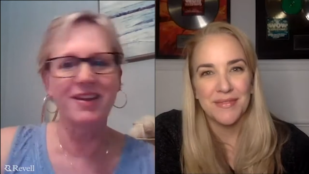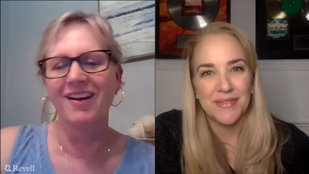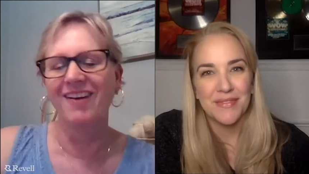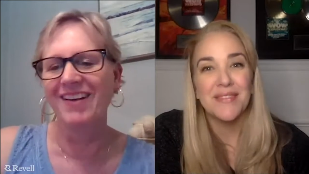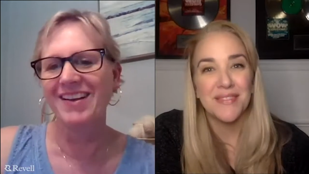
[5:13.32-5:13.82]
Speaker 1: you
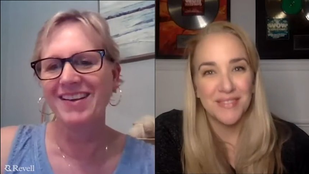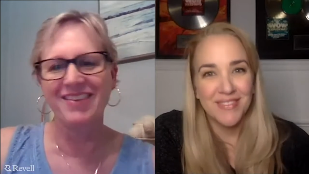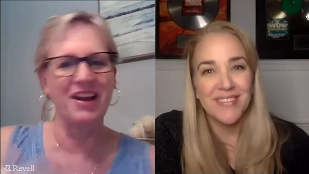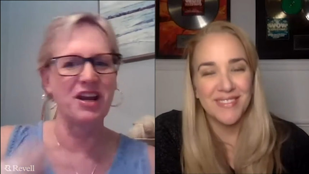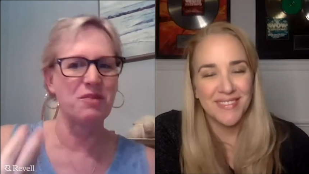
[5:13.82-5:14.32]
know, mm-hmm.
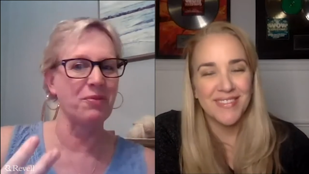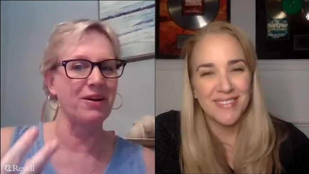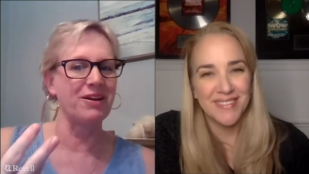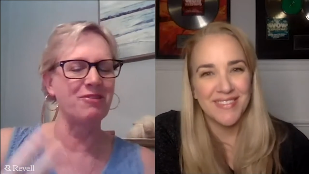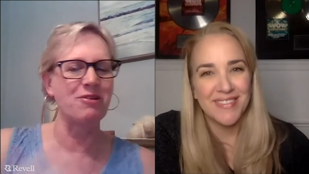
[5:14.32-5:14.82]
that I could put
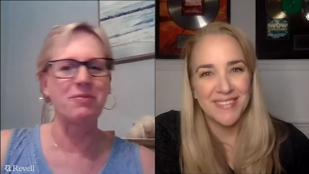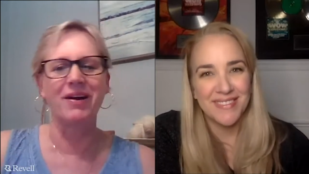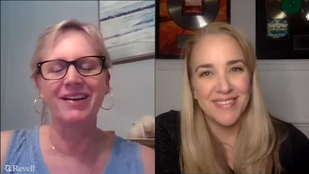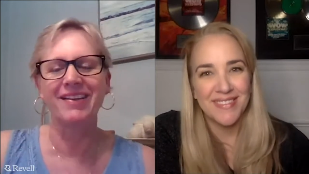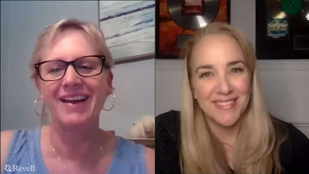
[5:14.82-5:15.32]
into a
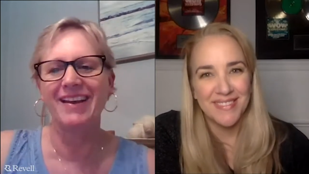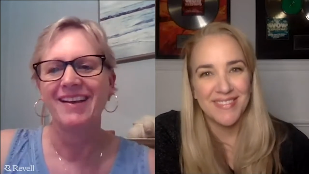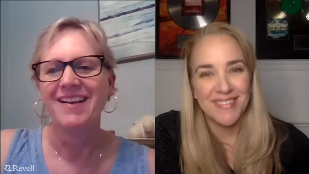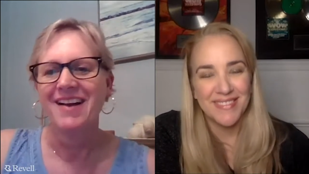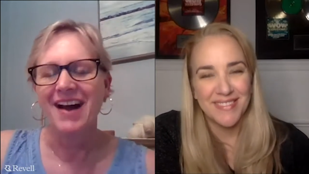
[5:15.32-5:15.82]
book that
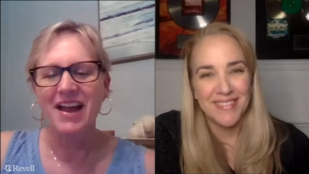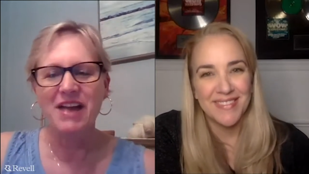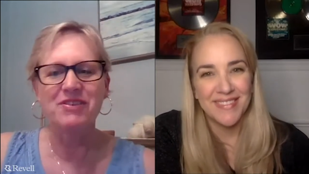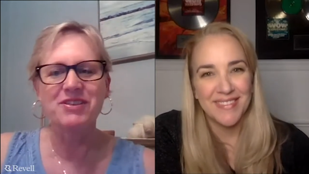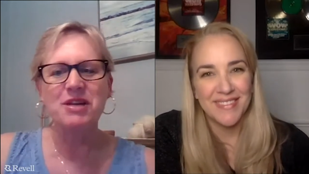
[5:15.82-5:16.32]
I
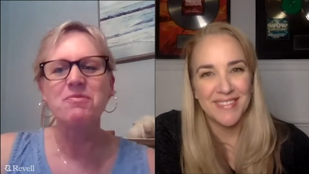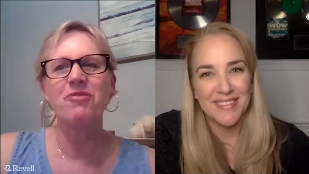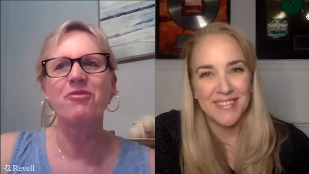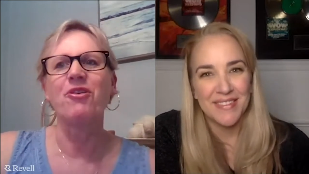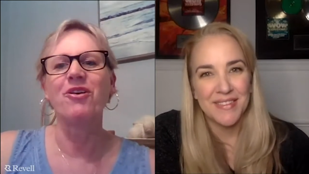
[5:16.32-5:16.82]
haven't done
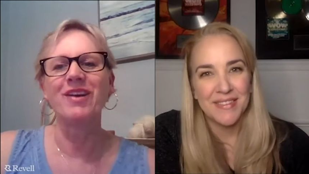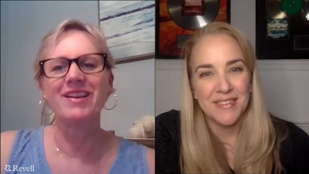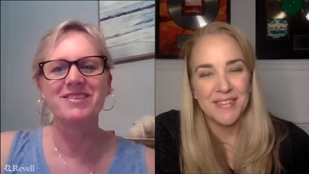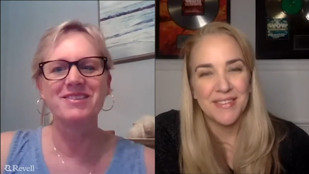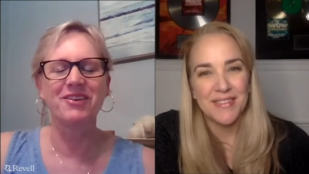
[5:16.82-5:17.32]
before. And
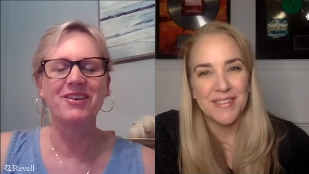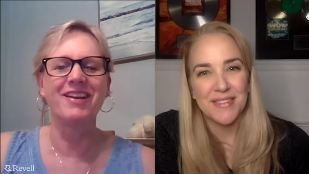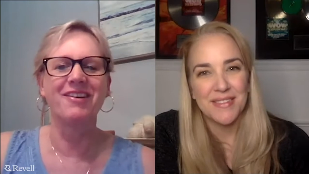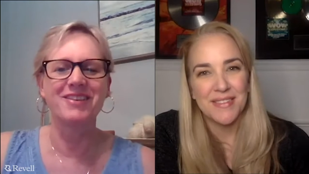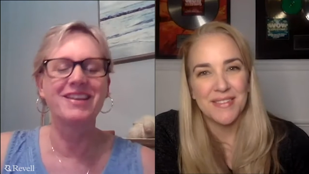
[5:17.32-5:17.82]
so, you
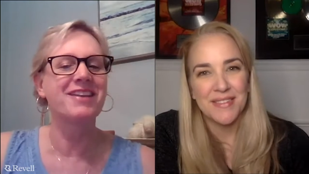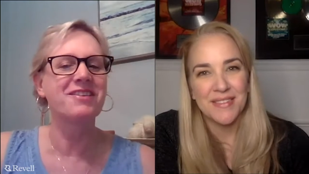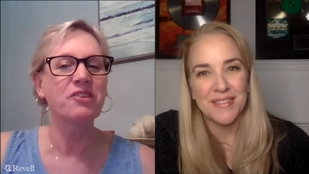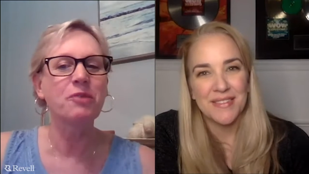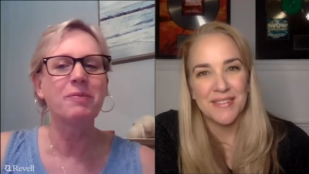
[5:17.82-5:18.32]
know, it, it is a
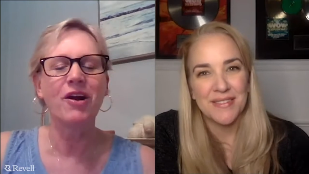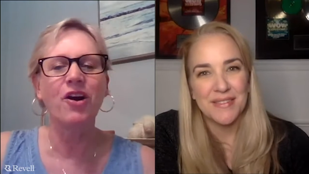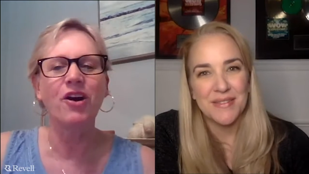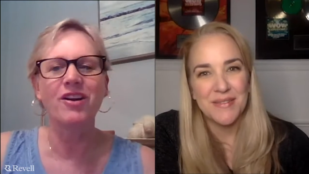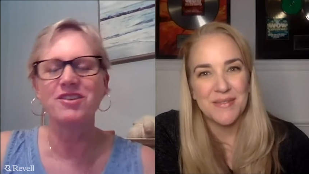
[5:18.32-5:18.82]
little bit
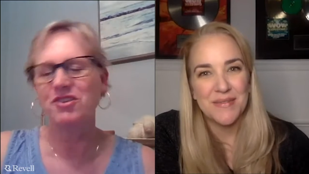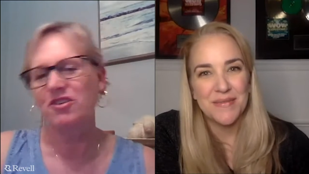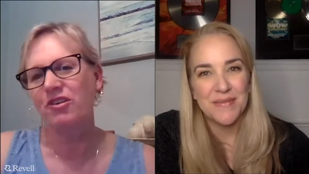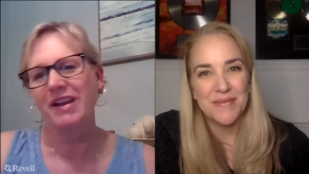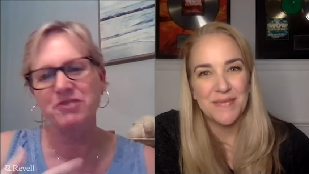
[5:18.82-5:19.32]
hard because you can
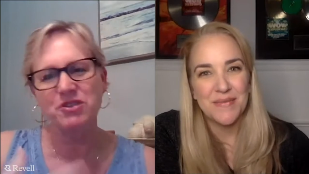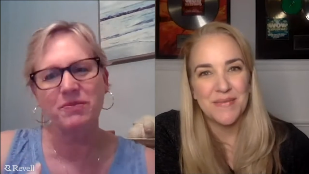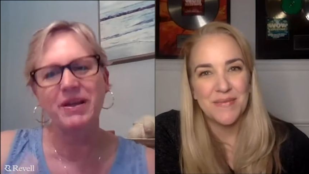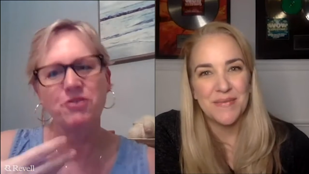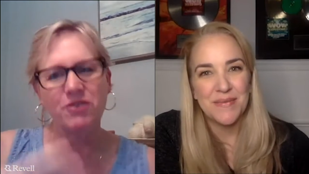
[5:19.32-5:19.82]
only have so
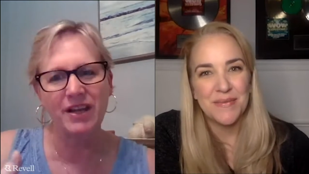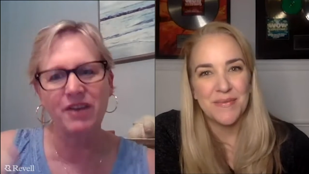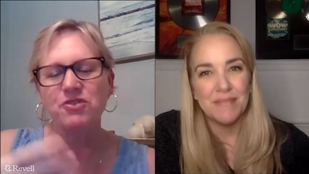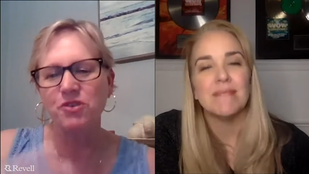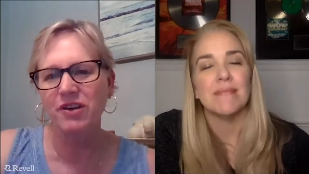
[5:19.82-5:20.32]
many
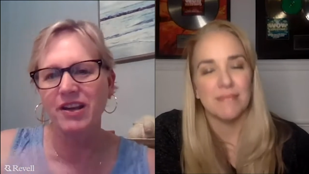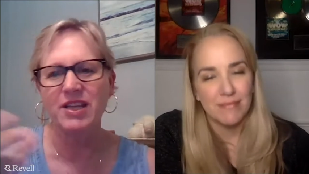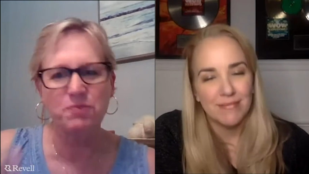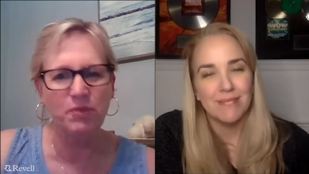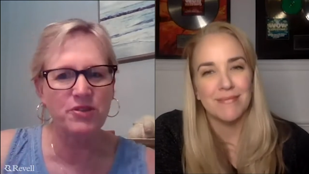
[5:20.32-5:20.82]
tornadoes, hurricanes,
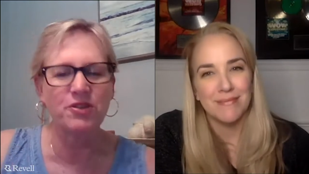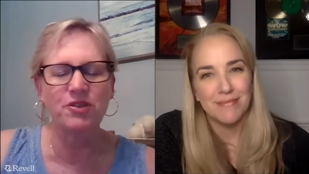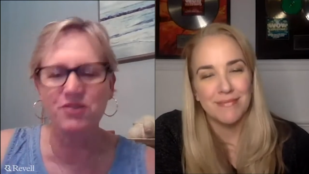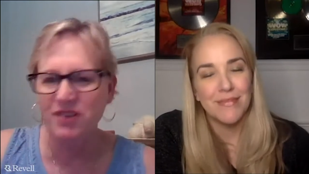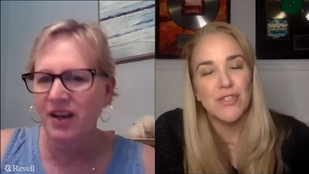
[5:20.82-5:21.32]
blizzards,